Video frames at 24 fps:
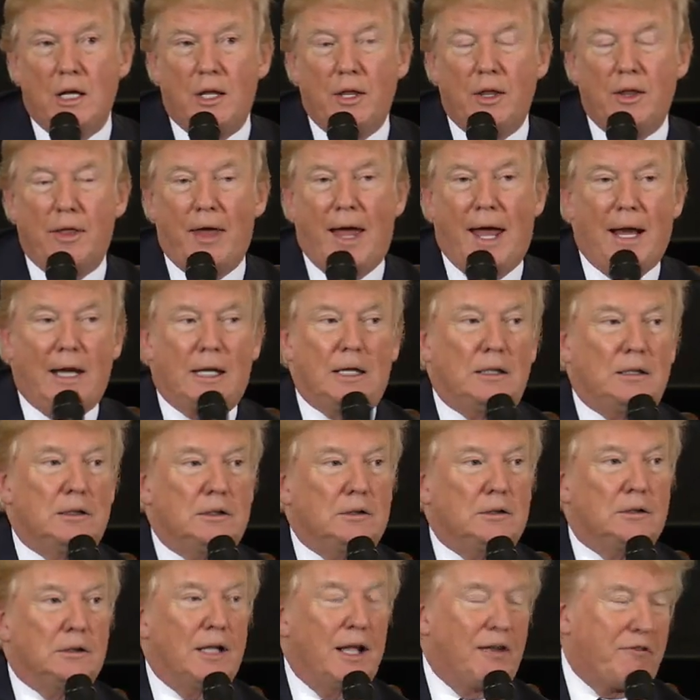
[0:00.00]
that
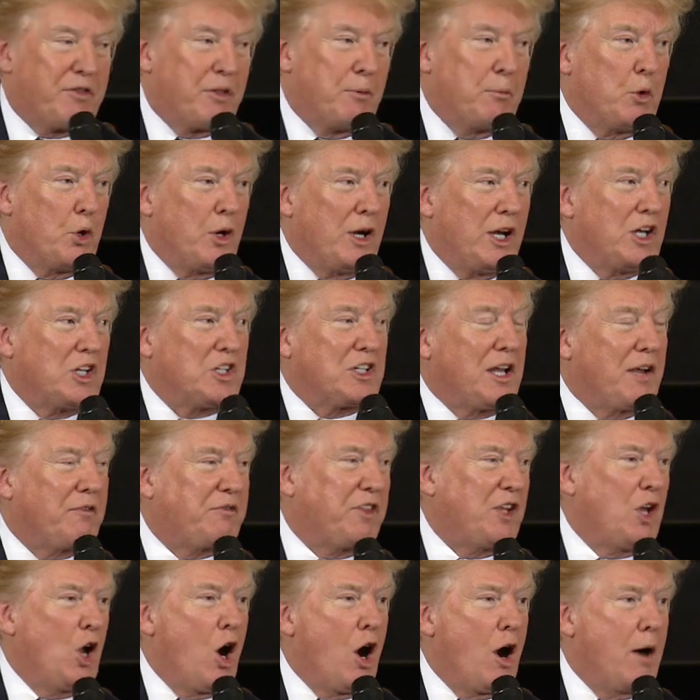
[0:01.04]
left the Marines, left
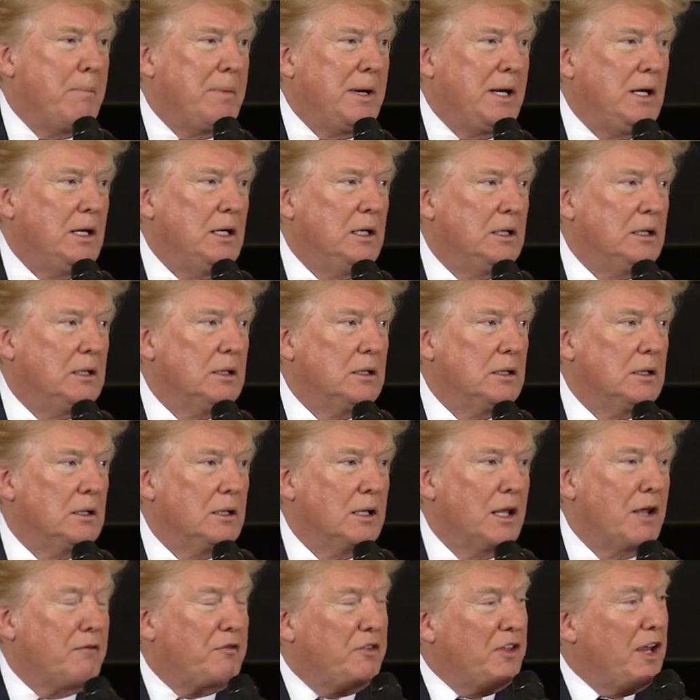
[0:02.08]
the Army,
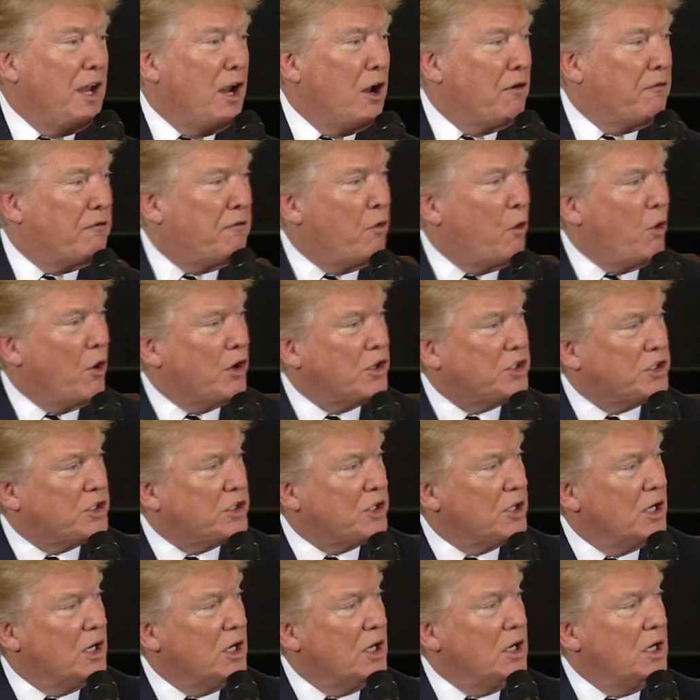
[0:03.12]
left the Air Force,
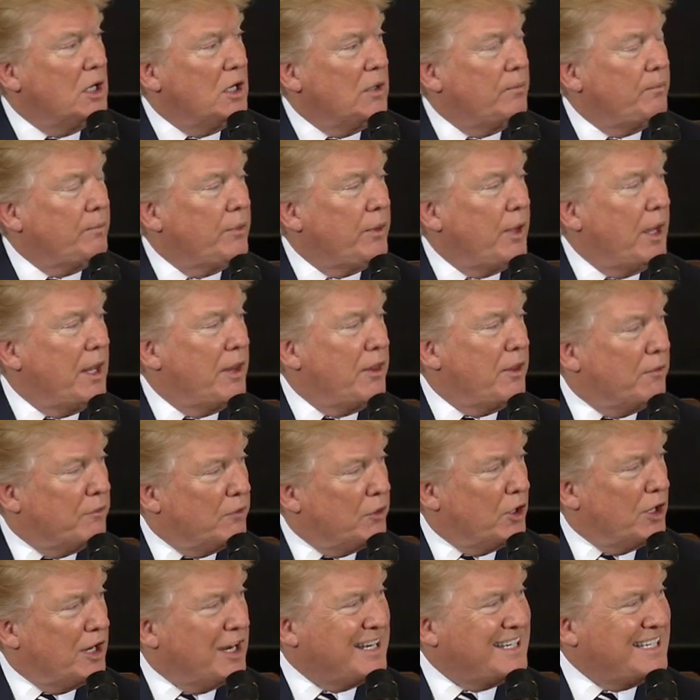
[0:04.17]
and they're
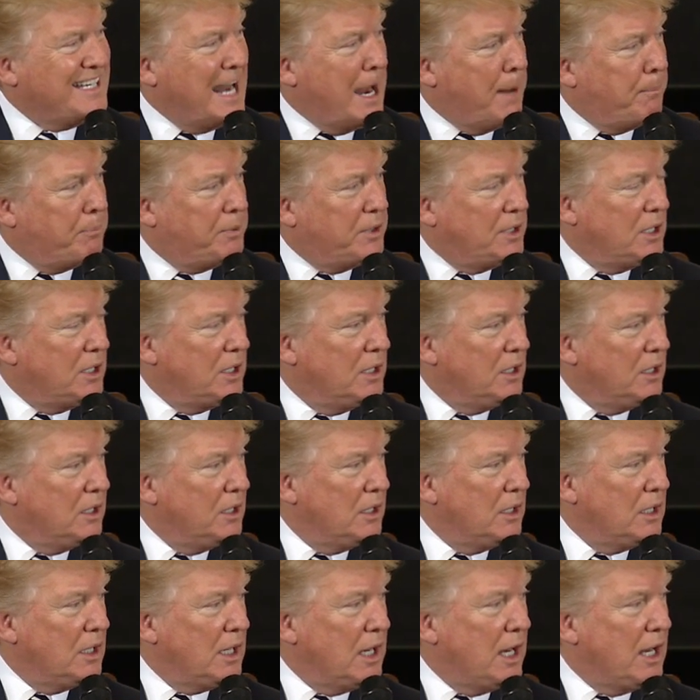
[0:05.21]
very adept
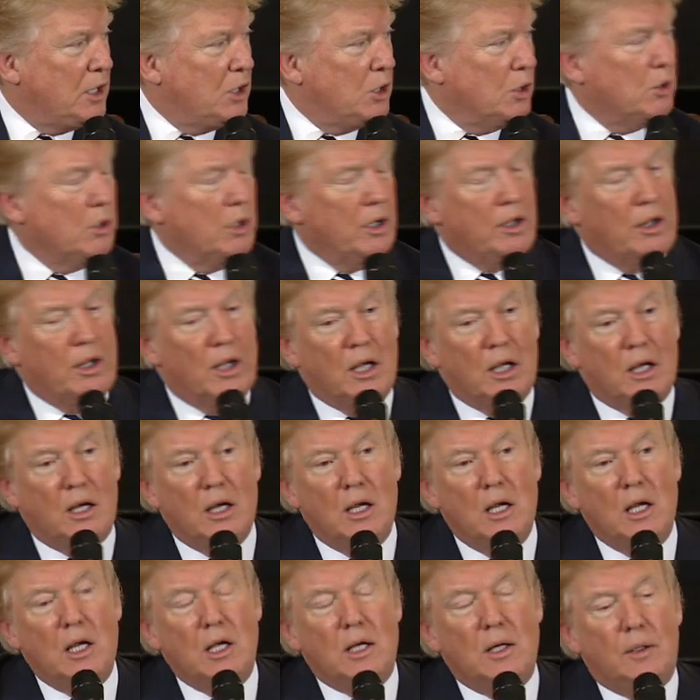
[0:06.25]
at doing that.
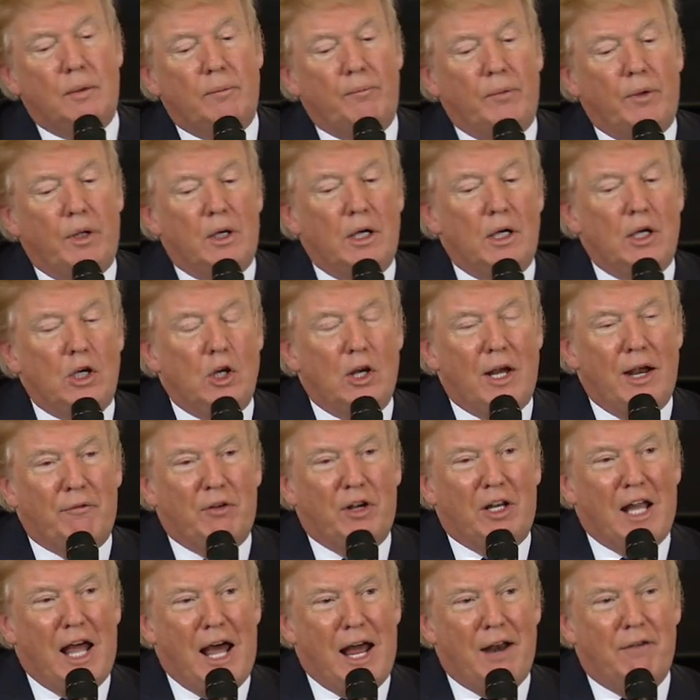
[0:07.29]
Uh, you'd have a
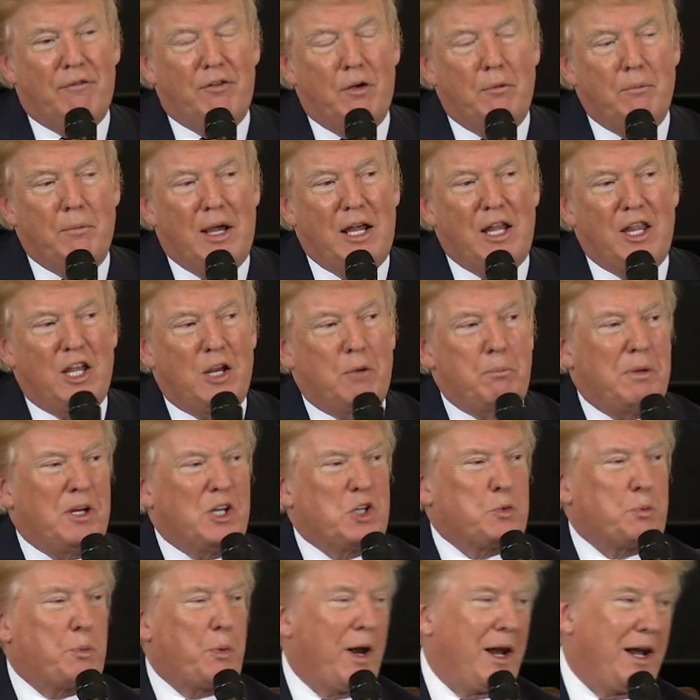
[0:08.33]
lot of them, and they'd be
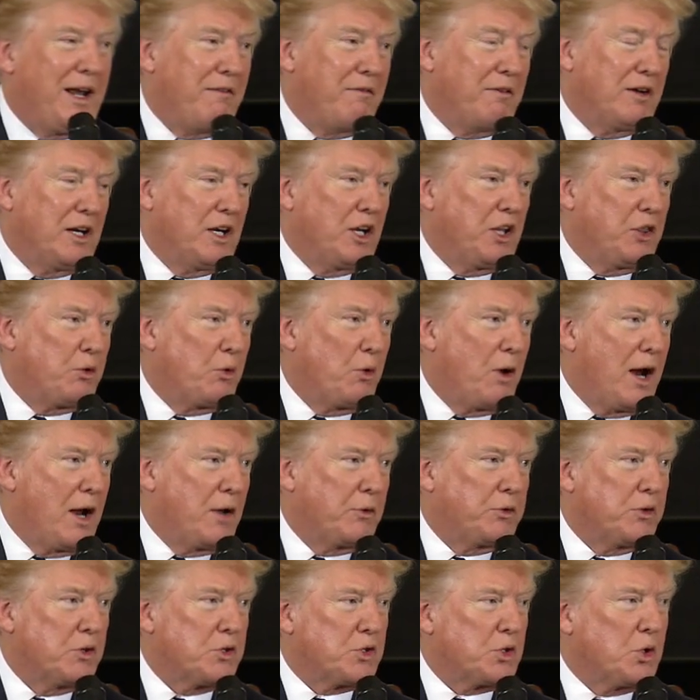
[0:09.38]
spread evenly
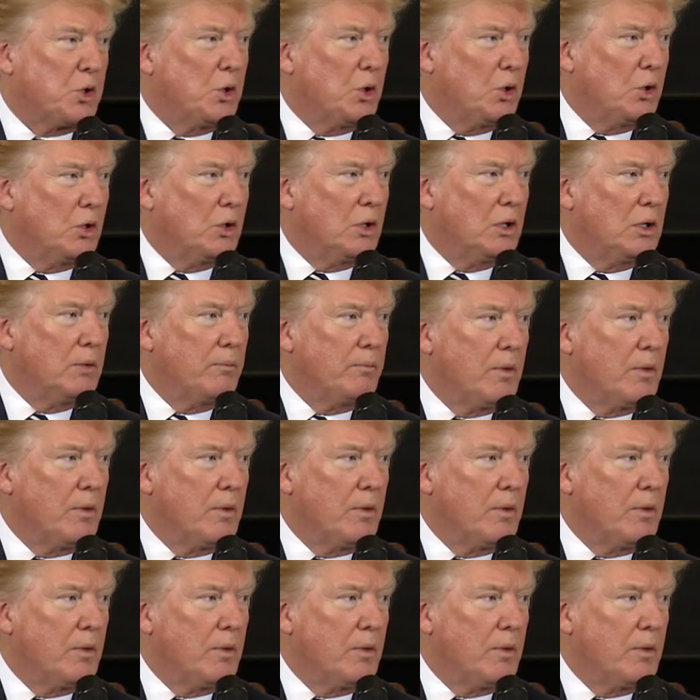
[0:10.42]
throughout the school.